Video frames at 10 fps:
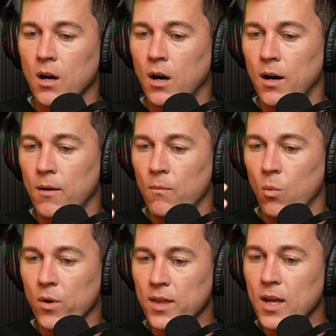Um,
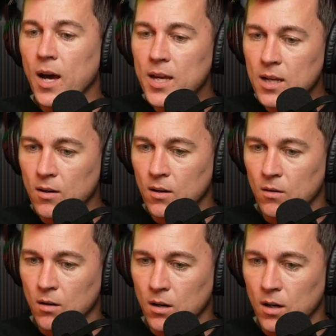with AI
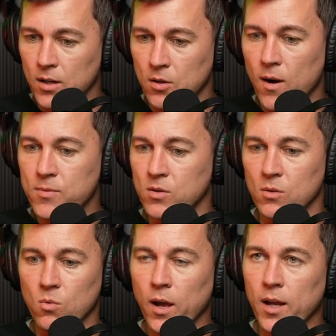here, uh, you're
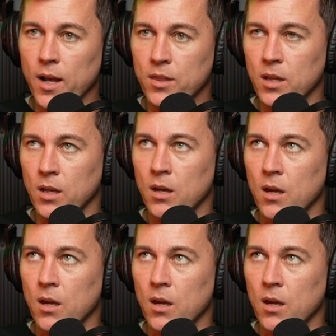absolutely right. I think